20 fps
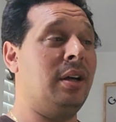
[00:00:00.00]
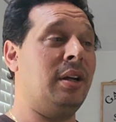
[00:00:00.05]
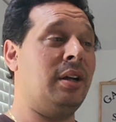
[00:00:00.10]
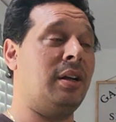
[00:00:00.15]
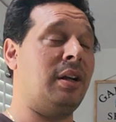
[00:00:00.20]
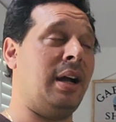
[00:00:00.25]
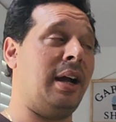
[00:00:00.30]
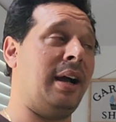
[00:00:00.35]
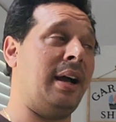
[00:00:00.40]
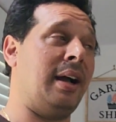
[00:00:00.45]

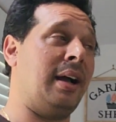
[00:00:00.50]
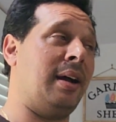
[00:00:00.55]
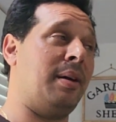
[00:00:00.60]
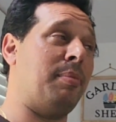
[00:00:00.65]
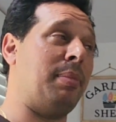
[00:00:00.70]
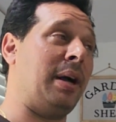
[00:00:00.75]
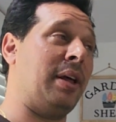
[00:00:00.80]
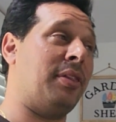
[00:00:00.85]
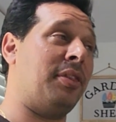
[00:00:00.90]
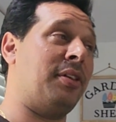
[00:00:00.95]

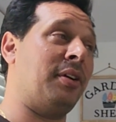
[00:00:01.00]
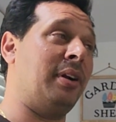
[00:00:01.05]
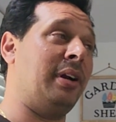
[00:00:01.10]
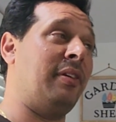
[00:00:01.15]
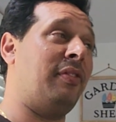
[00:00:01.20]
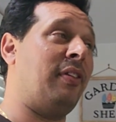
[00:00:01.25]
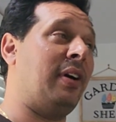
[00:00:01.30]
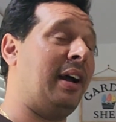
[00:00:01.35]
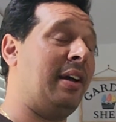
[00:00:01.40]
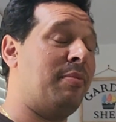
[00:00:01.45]
About
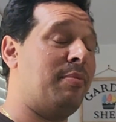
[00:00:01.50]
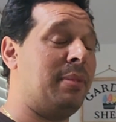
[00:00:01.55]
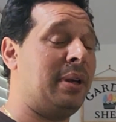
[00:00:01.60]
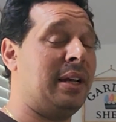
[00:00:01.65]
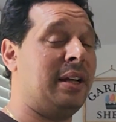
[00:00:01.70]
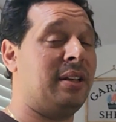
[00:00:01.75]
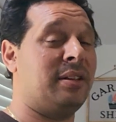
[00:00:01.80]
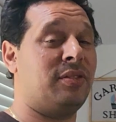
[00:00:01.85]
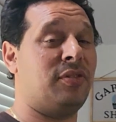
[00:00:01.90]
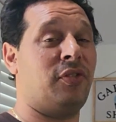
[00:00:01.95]
35
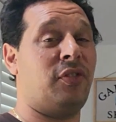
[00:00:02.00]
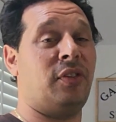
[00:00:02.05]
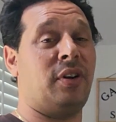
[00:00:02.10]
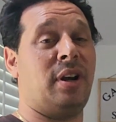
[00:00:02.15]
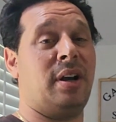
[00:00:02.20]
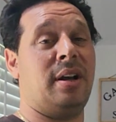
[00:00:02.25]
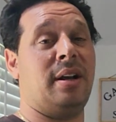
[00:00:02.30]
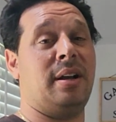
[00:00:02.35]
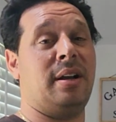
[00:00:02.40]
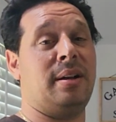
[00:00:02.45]
minutes
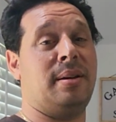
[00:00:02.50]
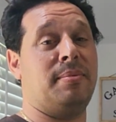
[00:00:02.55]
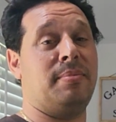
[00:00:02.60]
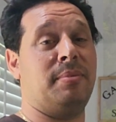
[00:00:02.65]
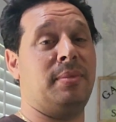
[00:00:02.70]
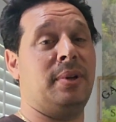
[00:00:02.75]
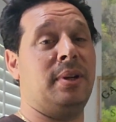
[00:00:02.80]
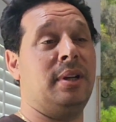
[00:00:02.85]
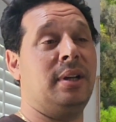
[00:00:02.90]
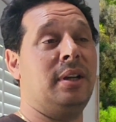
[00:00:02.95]

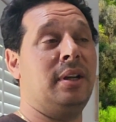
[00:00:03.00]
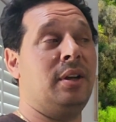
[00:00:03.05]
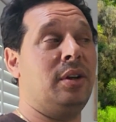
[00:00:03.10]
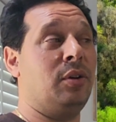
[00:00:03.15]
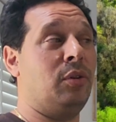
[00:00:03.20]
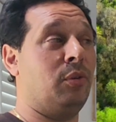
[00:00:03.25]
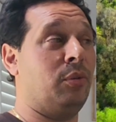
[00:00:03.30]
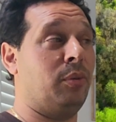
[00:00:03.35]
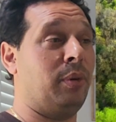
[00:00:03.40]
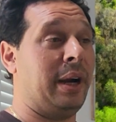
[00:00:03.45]
from
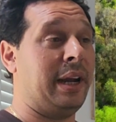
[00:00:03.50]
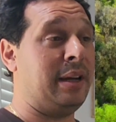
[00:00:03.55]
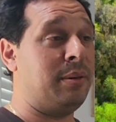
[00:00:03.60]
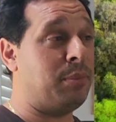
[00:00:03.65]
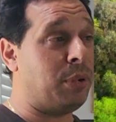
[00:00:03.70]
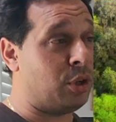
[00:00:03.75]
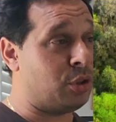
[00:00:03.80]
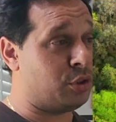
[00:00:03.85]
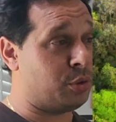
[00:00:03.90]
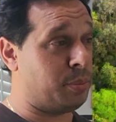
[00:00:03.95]

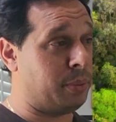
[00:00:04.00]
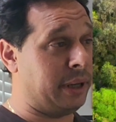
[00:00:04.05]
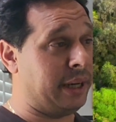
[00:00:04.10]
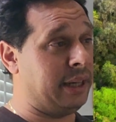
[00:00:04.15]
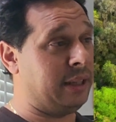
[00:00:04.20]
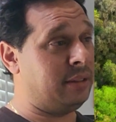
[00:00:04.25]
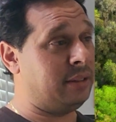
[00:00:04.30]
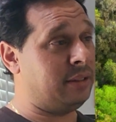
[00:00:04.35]
Rainbow Springs.